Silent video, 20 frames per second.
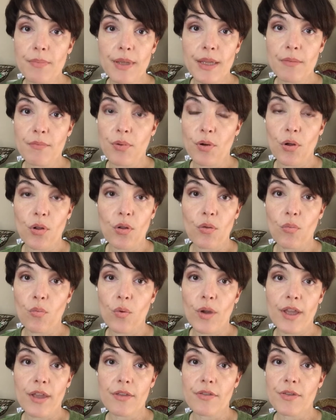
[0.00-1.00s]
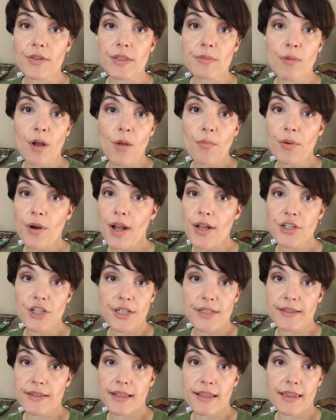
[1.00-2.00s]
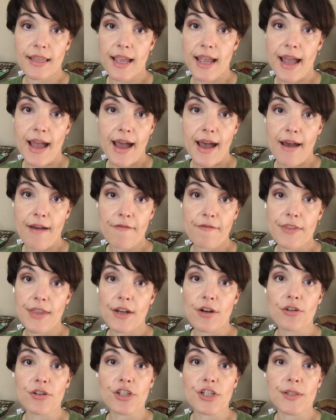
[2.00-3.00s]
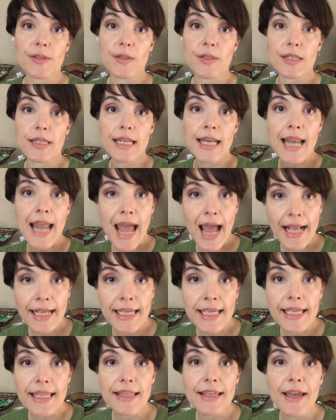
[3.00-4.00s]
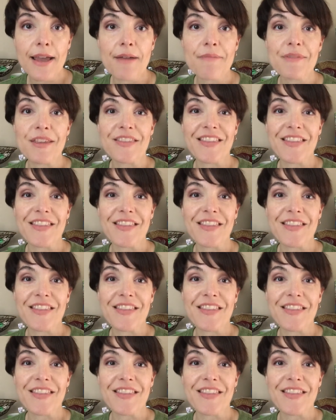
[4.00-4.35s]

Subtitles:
people with small projects that they have that are just nagging them,